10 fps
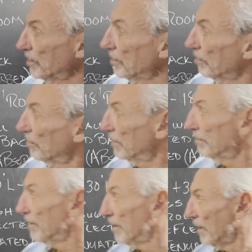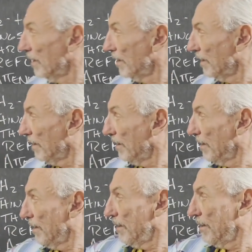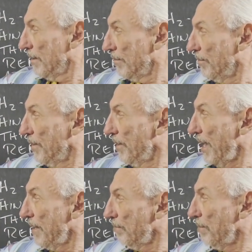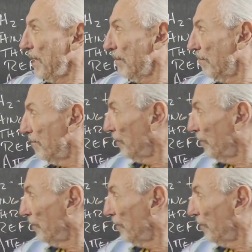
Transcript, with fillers: look at the room. When that big